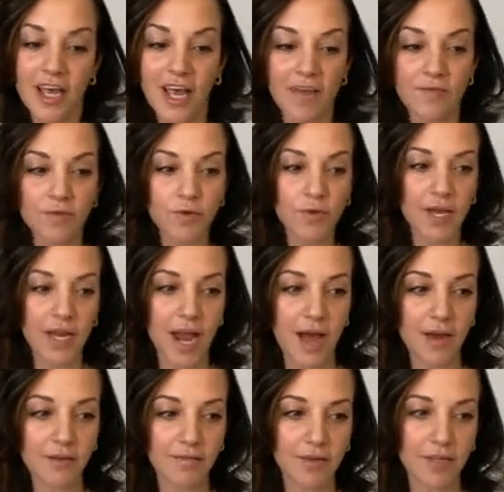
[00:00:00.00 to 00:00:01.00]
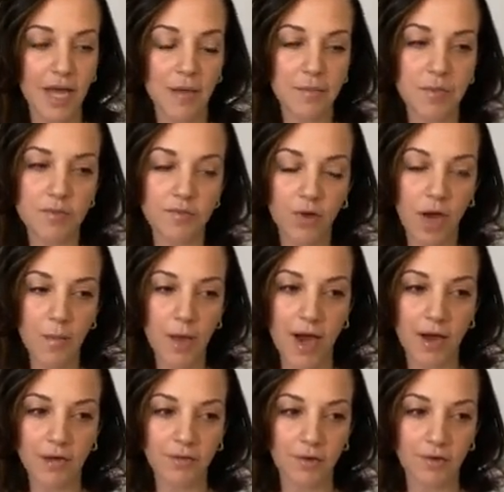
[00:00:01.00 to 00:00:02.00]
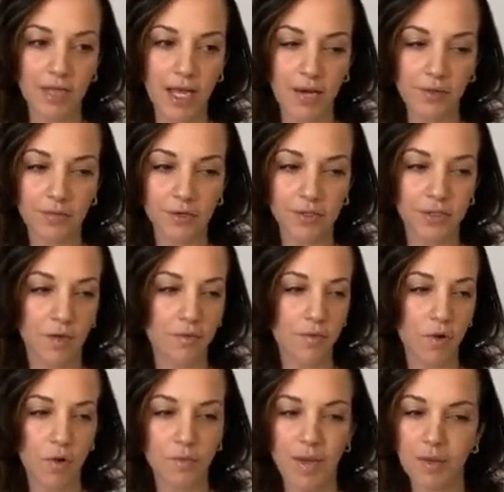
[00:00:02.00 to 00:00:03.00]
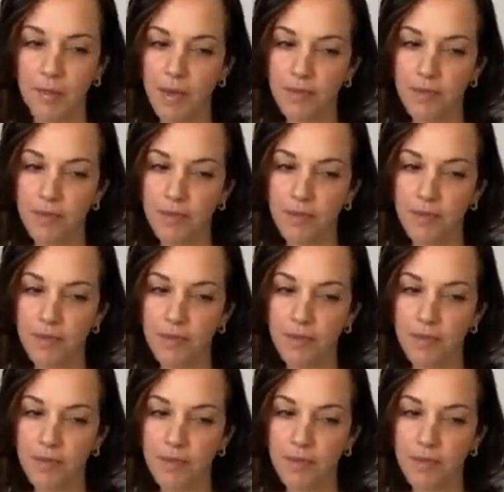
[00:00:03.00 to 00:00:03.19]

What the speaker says: If you get out of alignment, you've come out of your lane for some moment.